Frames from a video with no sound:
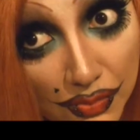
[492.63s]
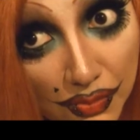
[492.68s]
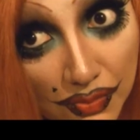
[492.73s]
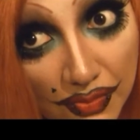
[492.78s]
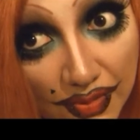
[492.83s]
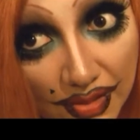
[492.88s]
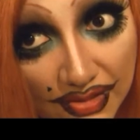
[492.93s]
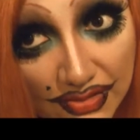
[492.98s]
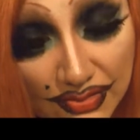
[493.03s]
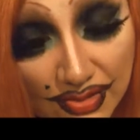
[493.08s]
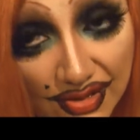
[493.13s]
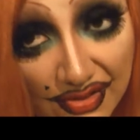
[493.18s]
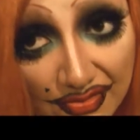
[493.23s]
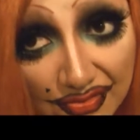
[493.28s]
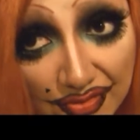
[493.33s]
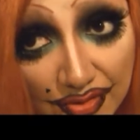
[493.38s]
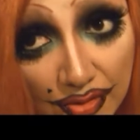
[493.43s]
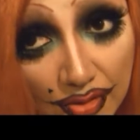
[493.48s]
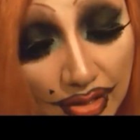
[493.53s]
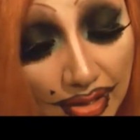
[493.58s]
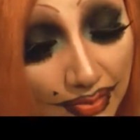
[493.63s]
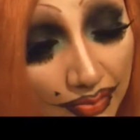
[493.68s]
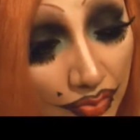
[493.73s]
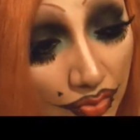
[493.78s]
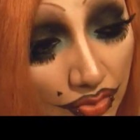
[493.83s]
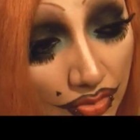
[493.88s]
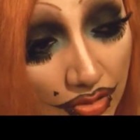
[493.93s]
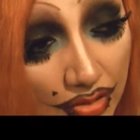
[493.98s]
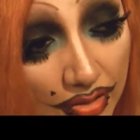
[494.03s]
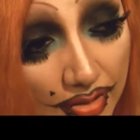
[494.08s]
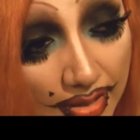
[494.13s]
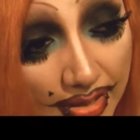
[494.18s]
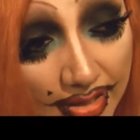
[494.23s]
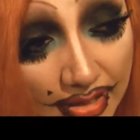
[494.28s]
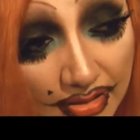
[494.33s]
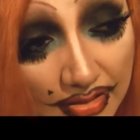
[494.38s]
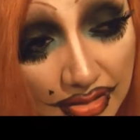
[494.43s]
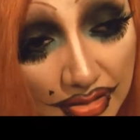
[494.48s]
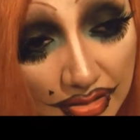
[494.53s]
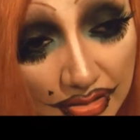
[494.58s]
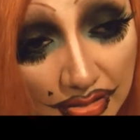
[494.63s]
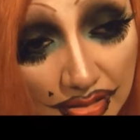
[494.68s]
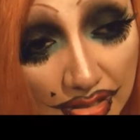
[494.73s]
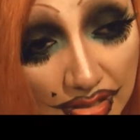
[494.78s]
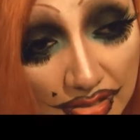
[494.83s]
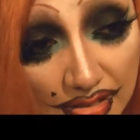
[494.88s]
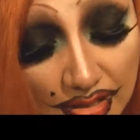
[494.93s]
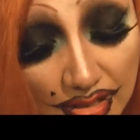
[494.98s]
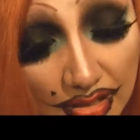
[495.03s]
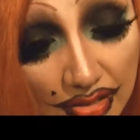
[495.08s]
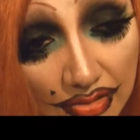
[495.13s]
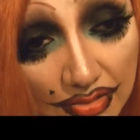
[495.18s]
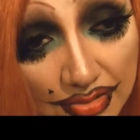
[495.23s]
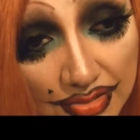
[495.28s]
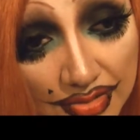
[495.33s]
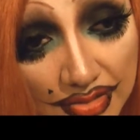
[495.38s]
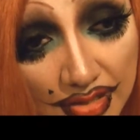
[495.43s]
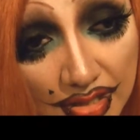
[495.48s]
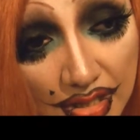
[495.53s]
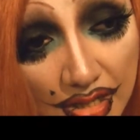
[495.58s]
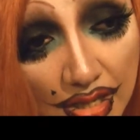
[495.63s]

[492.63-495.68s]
that's what I feel I'm more like than anything else.